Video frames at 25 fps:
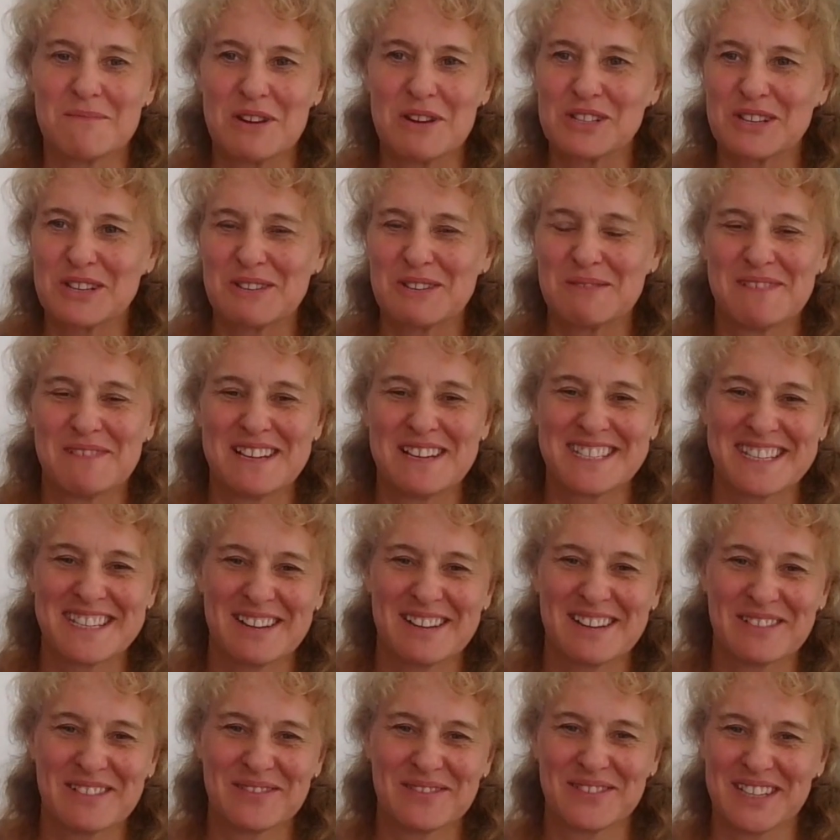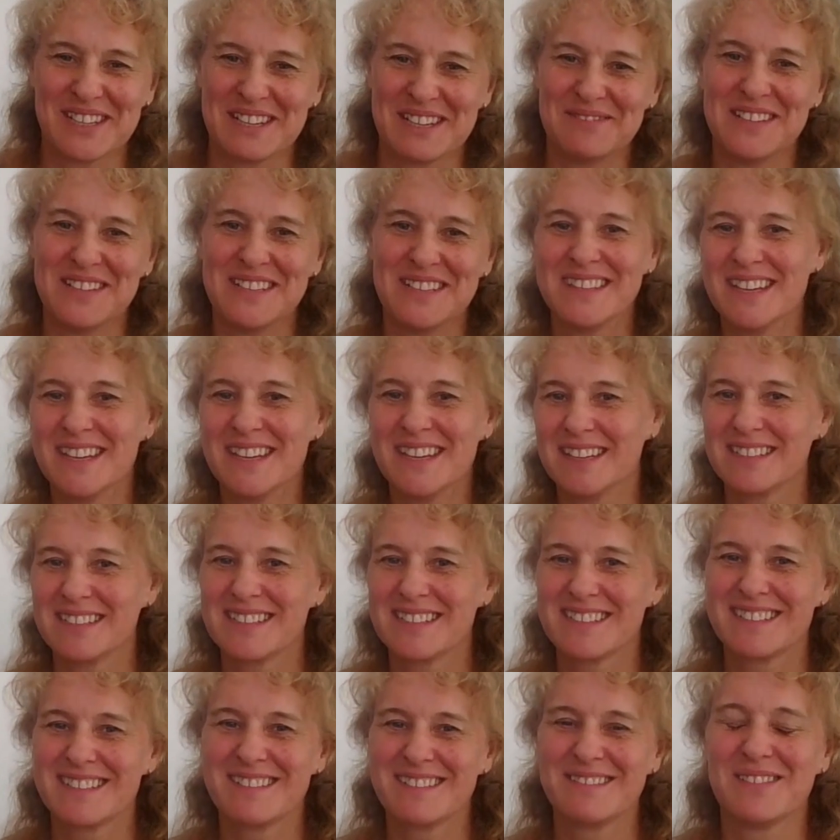emotional myself when I read that
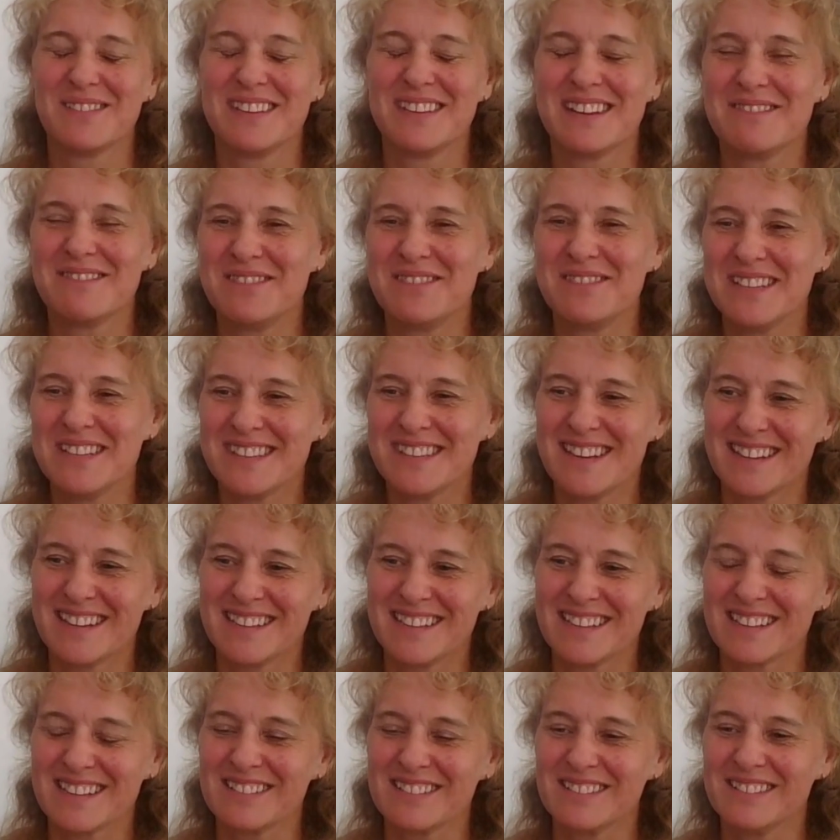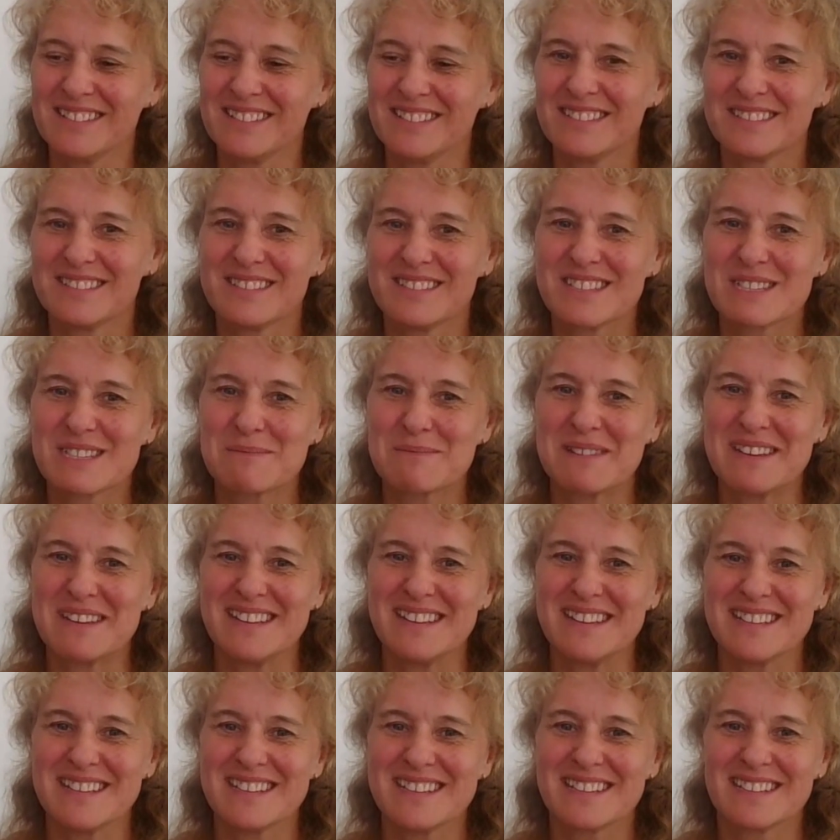little
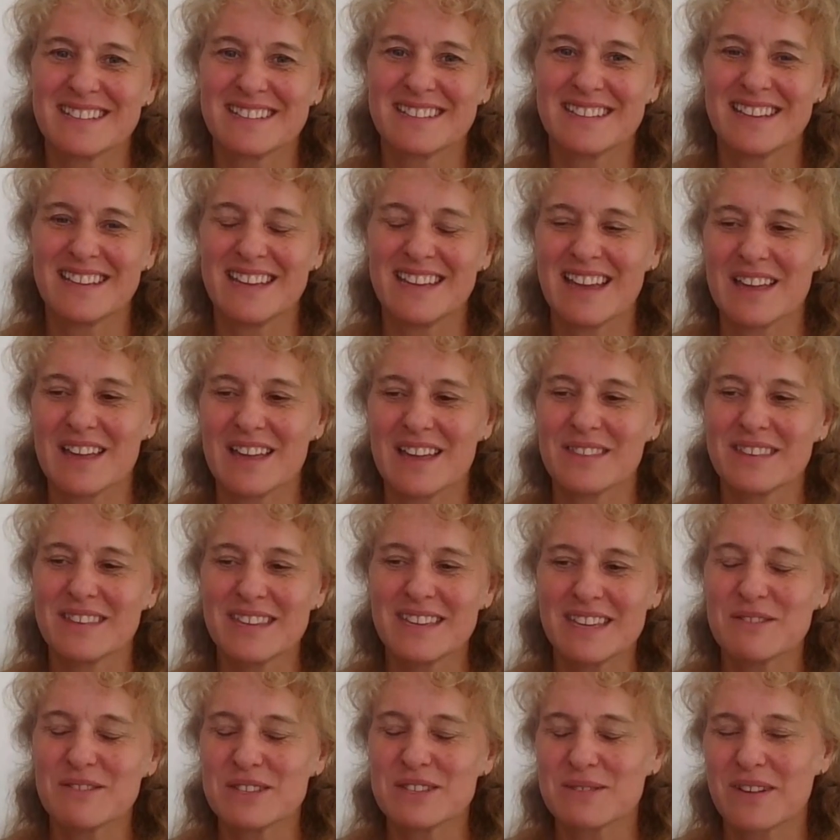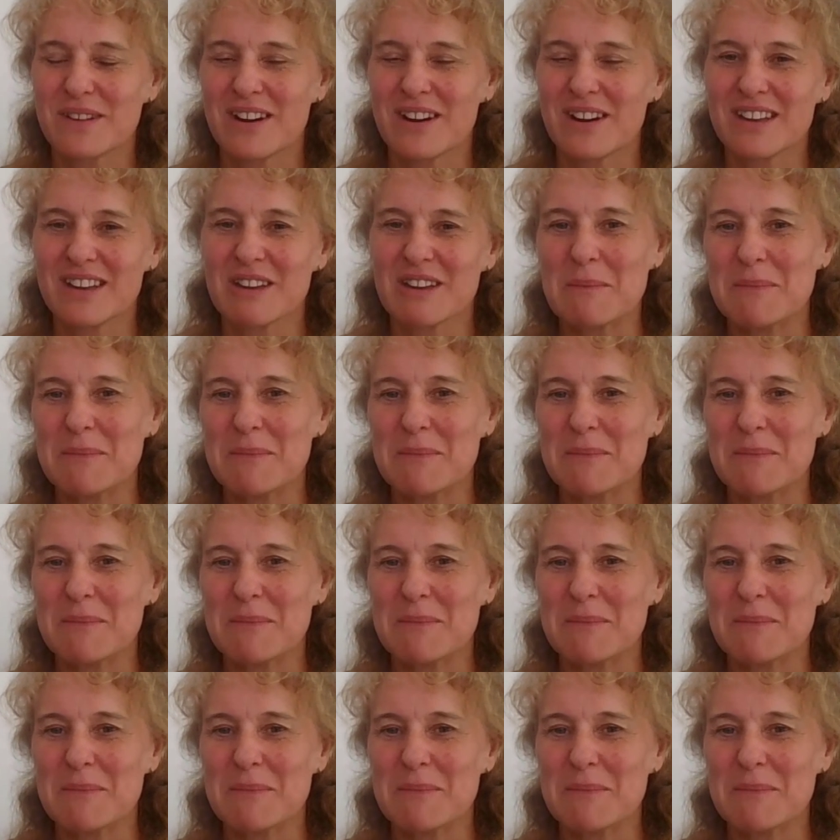speech. I think he was very